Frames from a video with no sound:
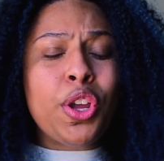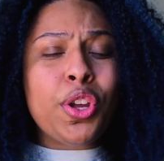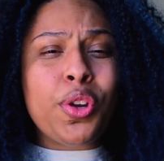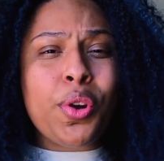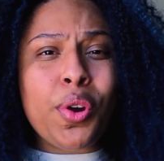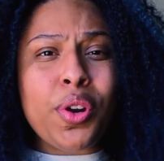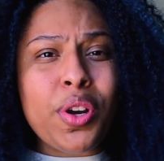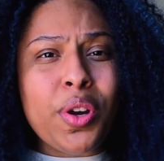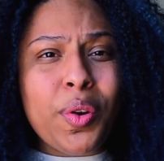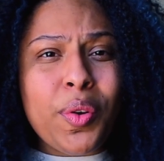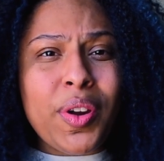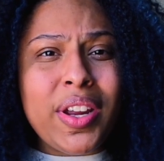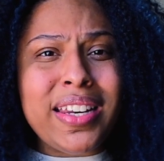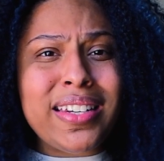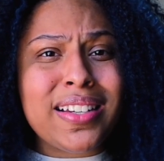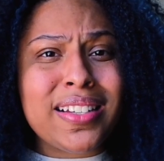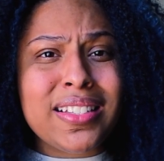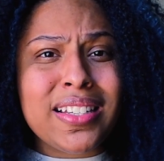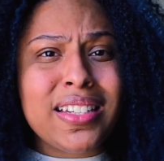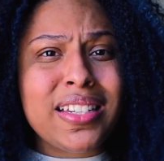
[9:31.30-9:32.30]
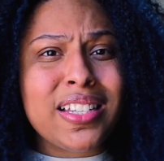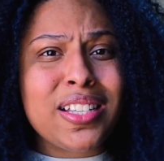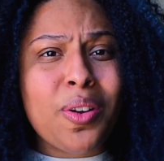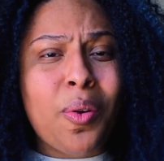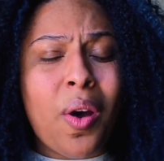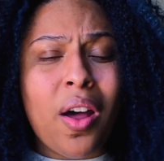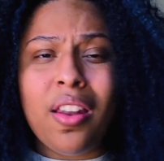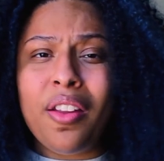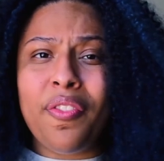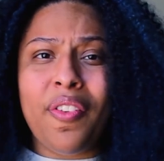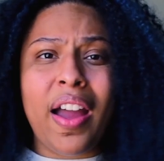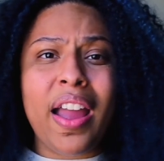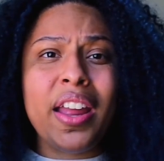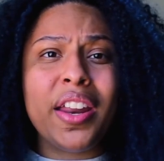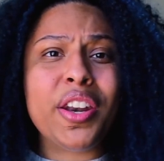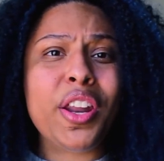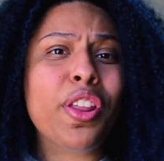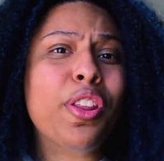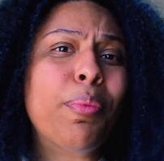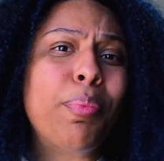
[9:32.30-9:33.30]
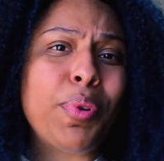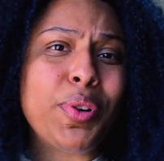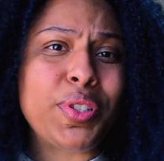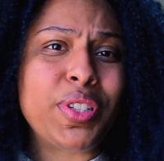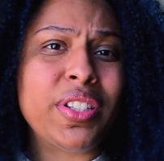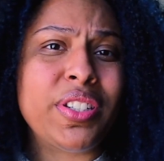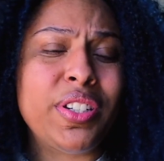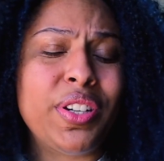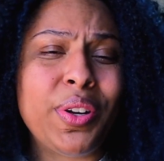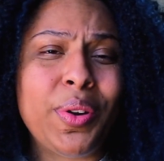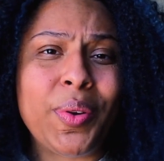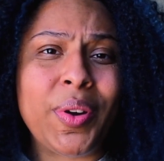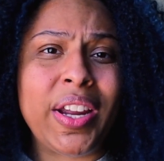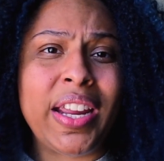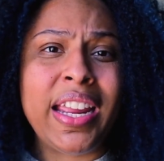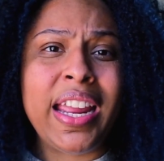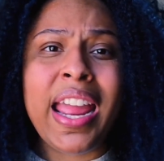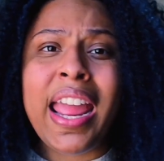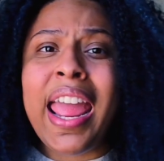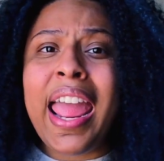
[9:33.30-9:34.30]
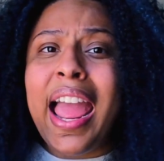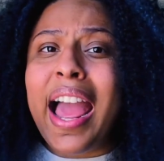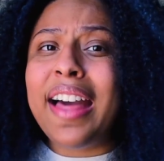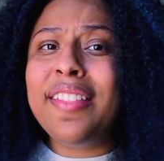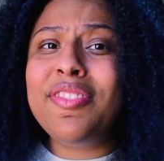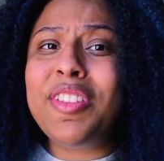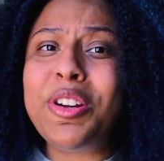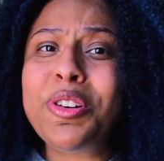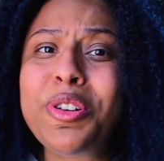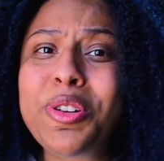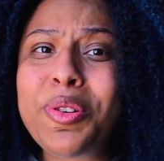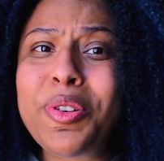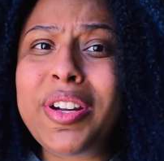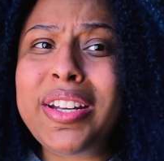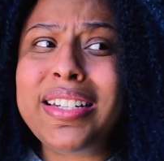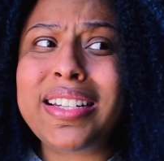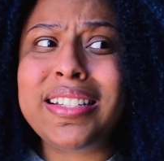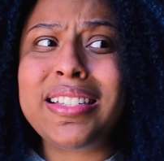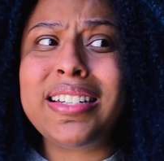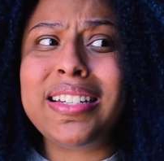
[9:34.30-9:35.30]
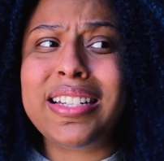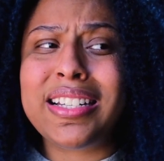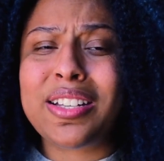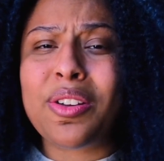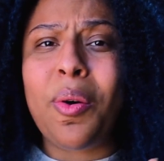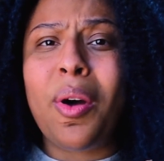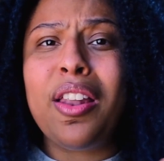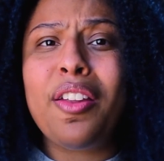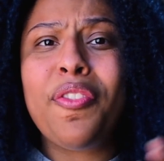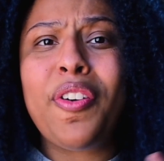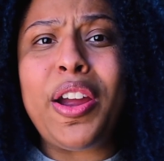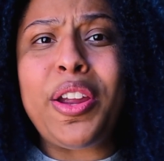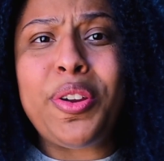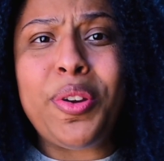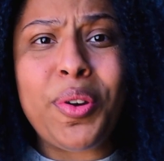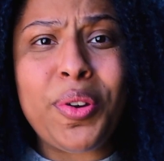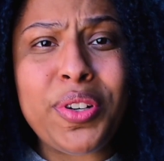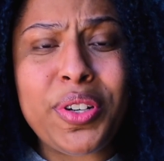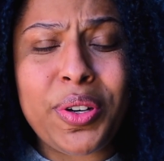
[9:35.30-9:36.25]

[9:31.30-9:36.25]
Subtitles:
Your degree doesn't disqualify another person's degree, and their degree doesn't disqualify your